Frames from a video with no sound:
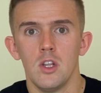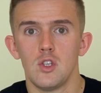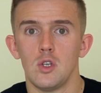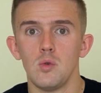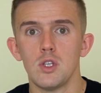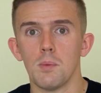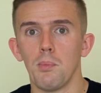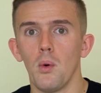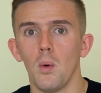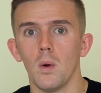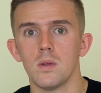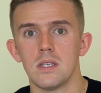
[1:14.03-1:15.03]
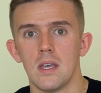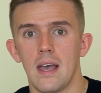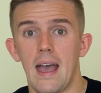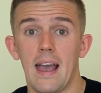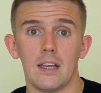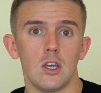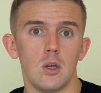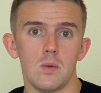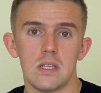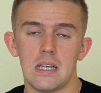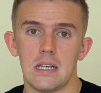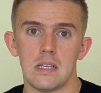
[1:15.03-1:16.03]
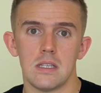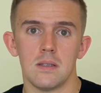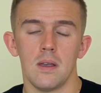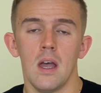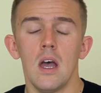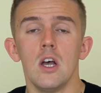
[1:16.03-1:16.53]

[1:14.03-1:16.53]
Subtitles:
to support NQTs.